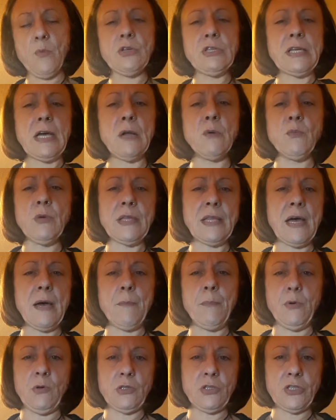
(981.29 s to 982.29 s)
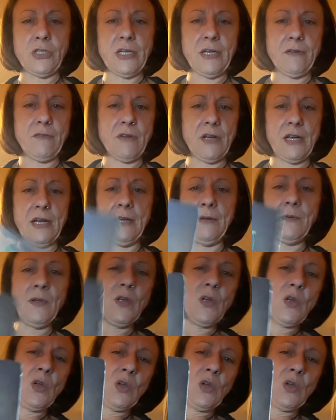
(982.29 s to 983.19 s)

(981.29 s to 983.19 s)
We're done with that bullshit, right?